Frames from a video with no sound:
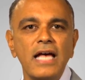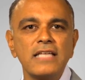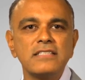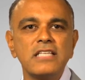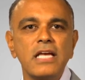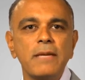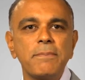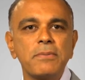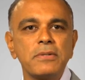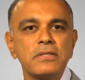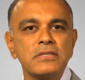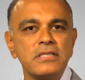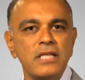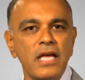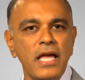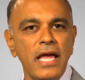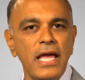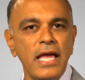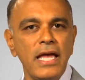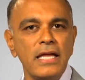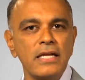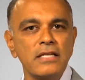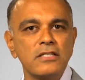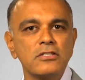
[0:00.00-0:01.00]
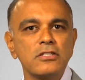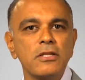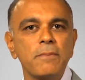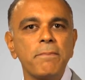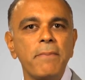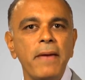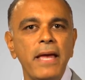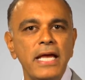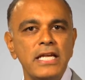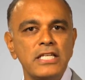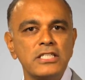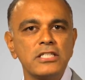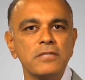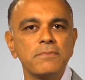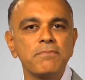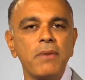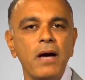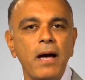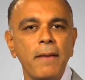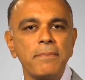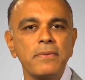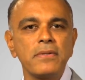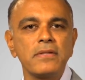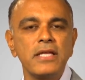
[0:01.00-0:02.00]
as they pertain to the patient
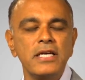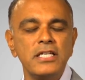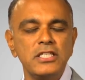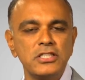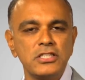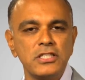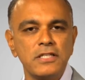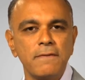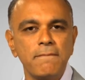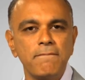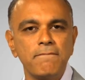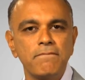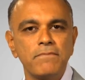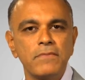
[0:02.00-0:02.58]
population.